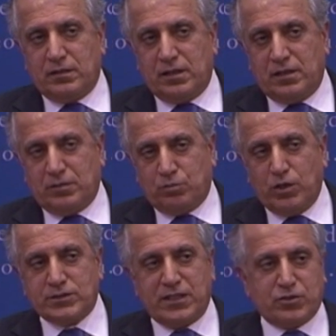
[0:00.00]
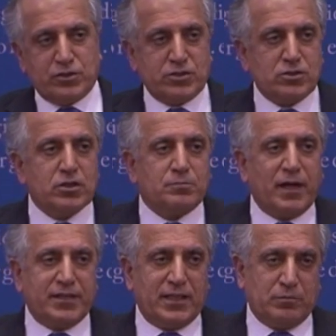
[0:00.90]
it was understood
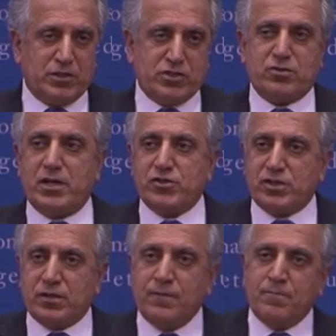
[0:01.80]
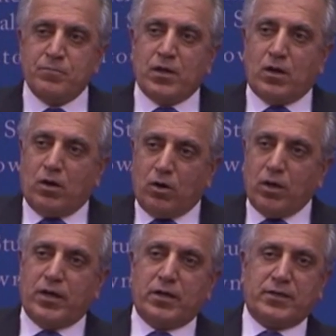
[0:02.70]
by the administration
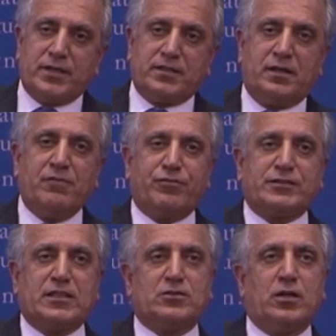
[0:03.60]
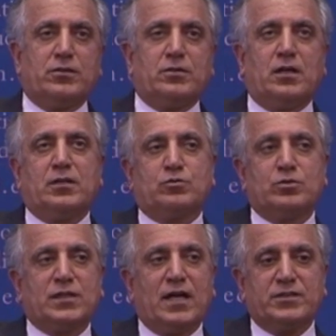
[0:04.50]
earlier that the emphasis on
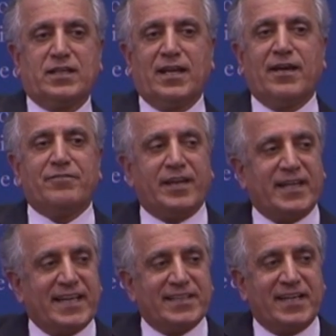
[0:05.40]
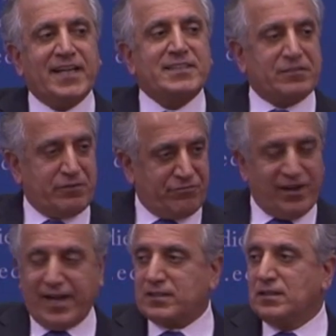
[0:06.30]
2011 had a negative
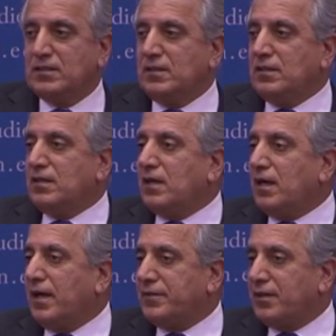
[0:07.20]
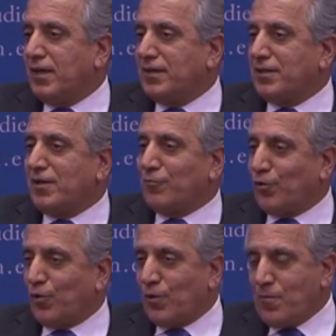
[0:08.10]
effect, and
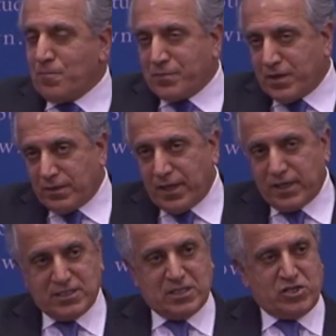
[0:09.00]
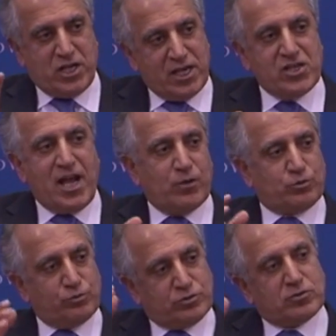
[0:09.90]
therefore there is a change now
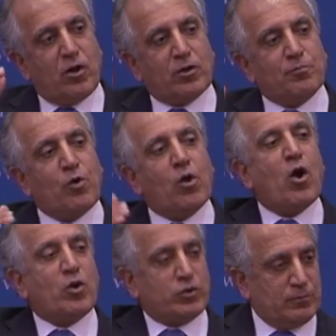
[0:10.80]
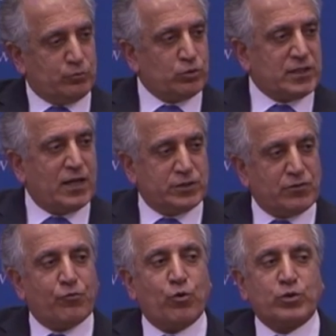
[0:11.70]
to talk more longer term,
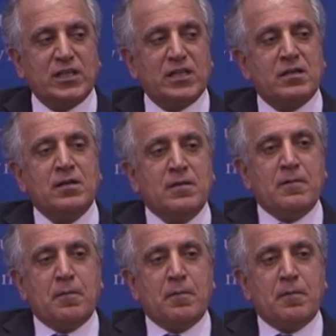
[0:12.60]
2014.